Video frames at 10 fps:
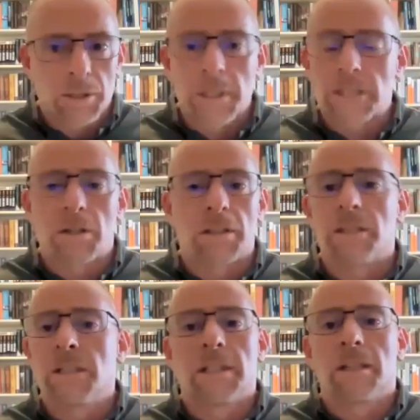We just know that
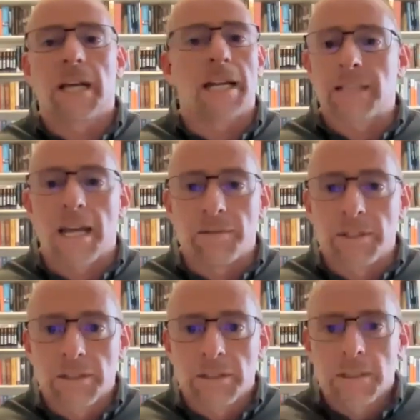they got saved
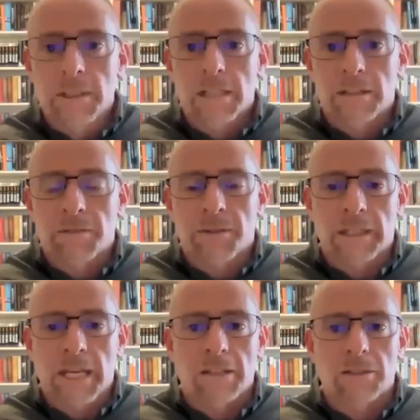and stuff
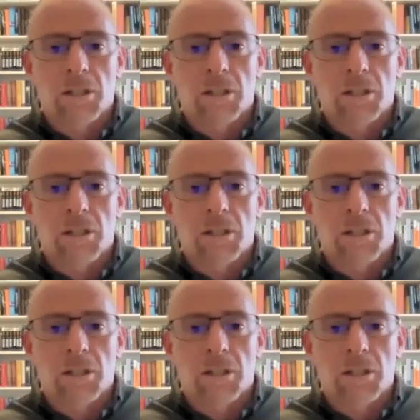like that.